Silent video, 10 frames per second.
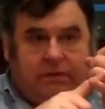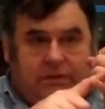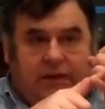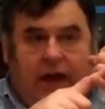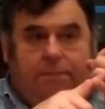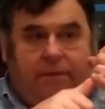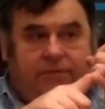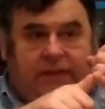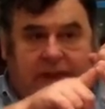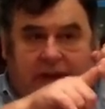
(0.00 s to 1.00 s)
the type
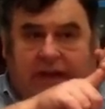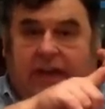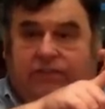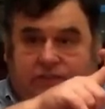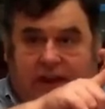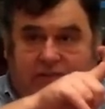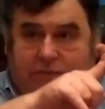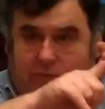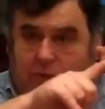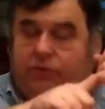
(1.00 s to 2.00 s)
of the king yesterday
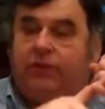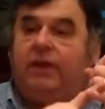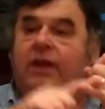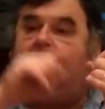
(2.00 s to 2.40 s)
from Ruth.